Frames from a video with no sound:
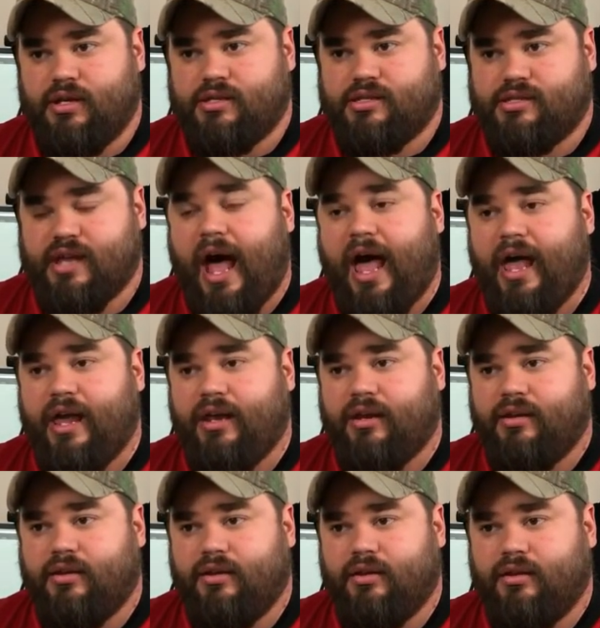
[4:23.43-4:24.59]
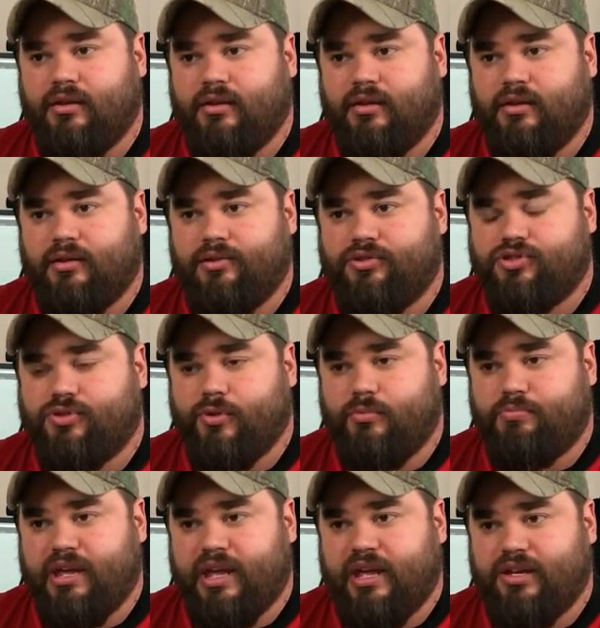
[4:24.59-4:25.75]
side to
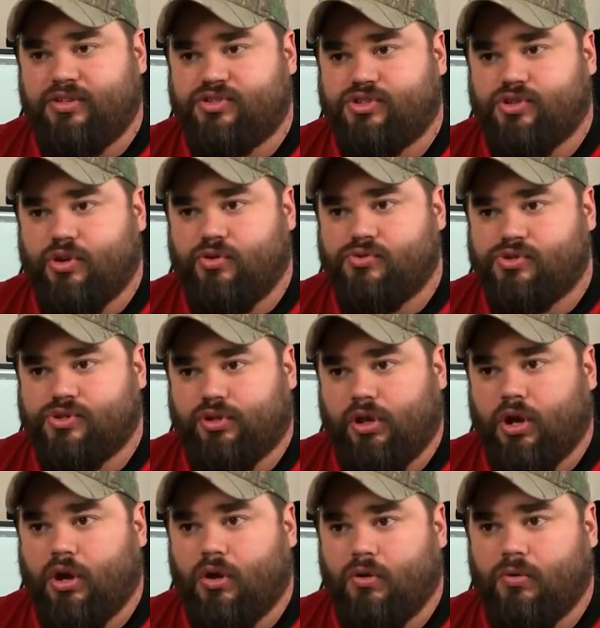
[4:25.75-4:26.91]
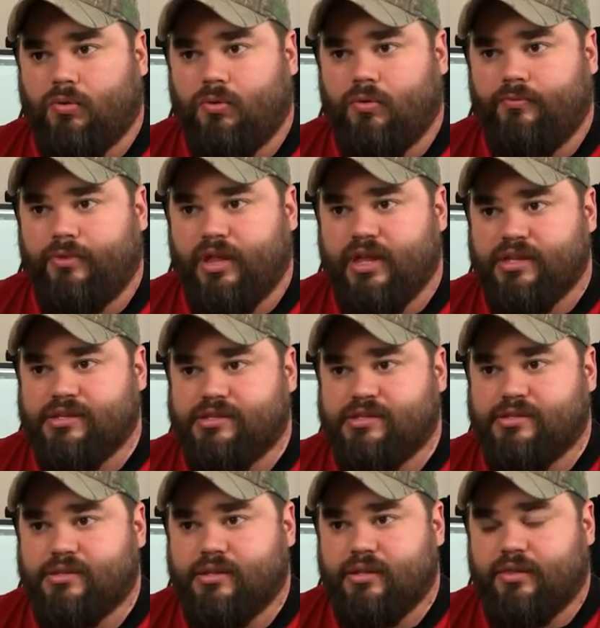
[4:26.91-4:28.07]
it being so slow
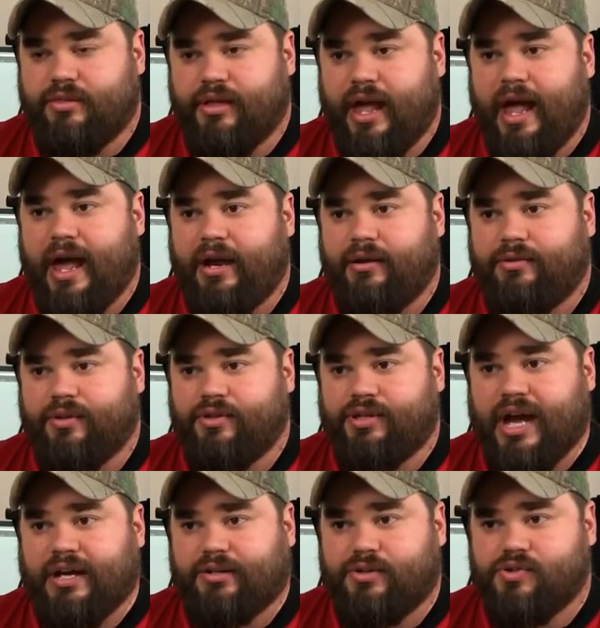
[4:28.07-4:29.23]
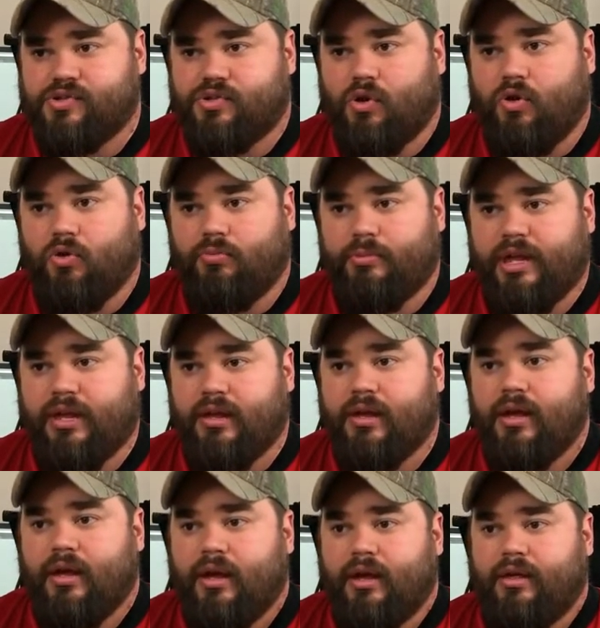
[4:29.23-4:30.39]
is that the doctors told me
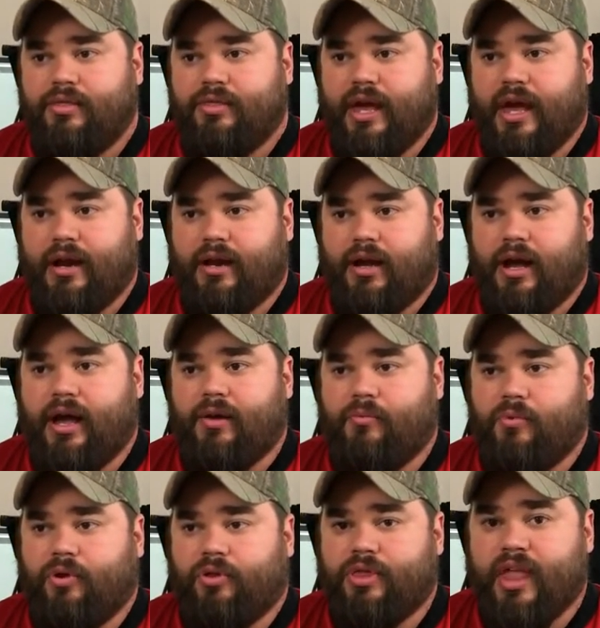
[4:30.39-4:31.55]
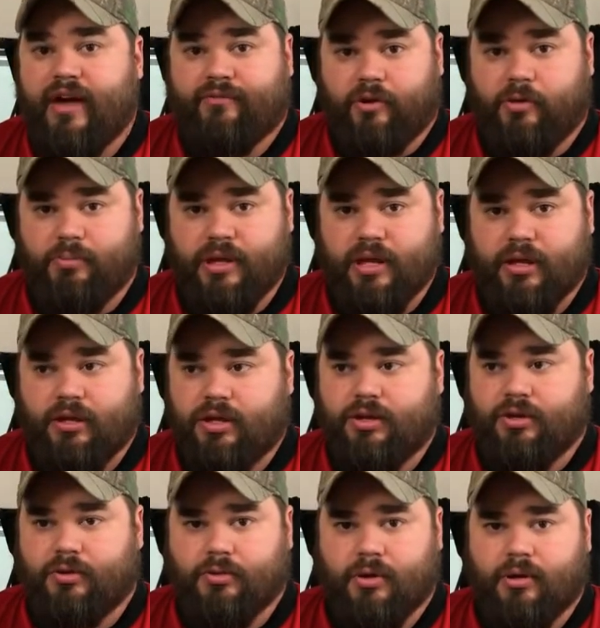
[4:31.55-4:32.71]
that I will never be
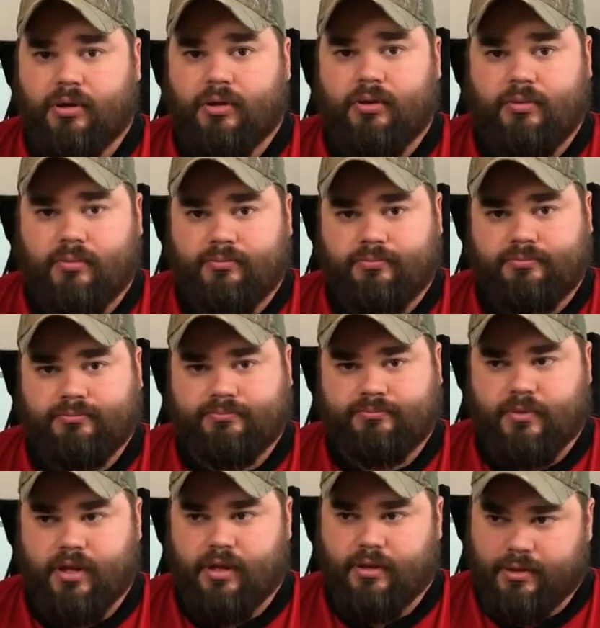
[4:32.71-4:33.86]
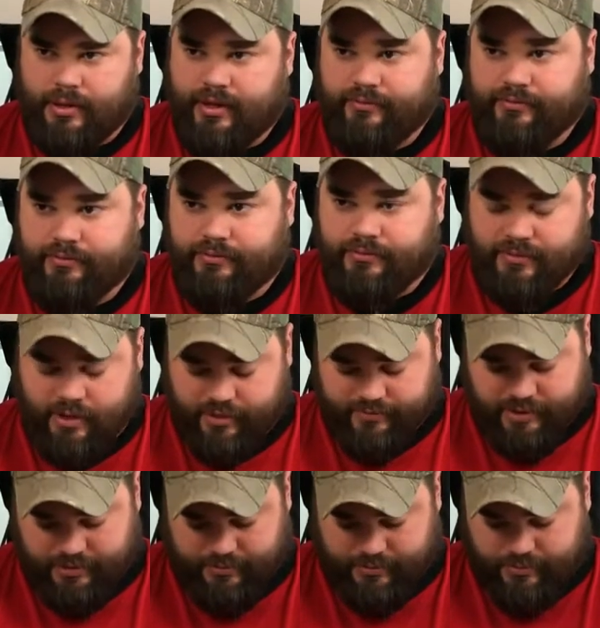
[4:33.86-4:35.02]
cured of
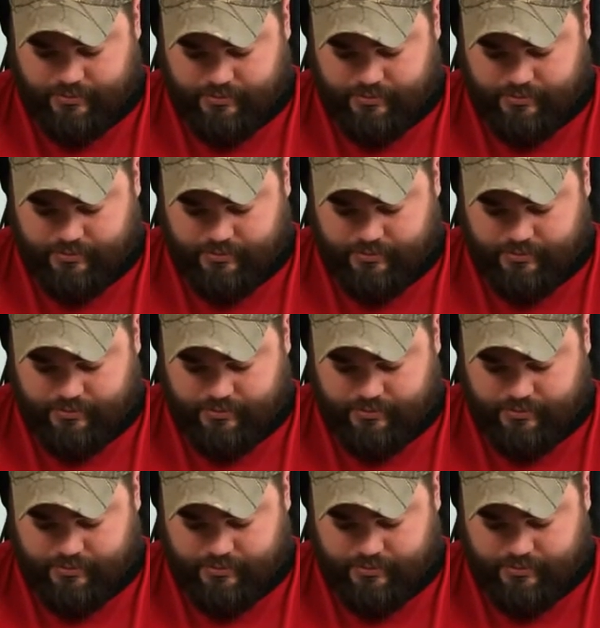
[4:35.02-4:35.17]
it.